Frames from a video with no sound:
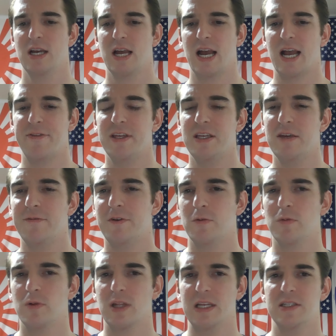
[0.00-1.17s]
I think if you
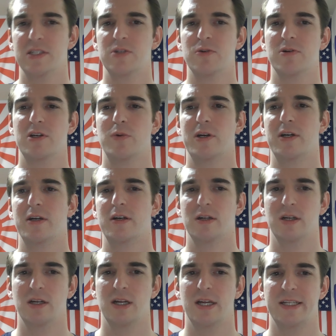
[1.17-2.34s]
like a story where
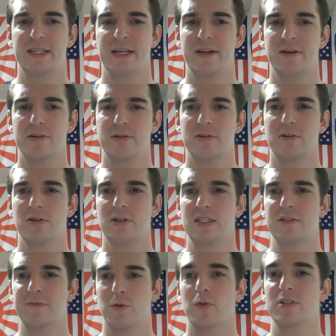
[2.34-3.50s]
a character is
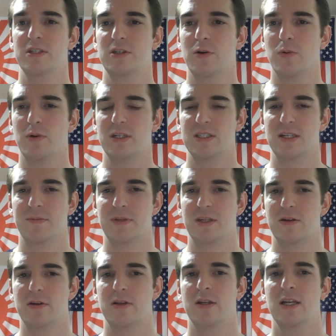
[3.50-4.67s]
forced to go into
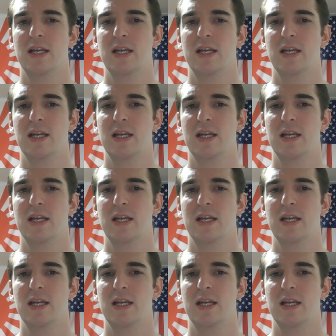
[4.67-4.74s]
something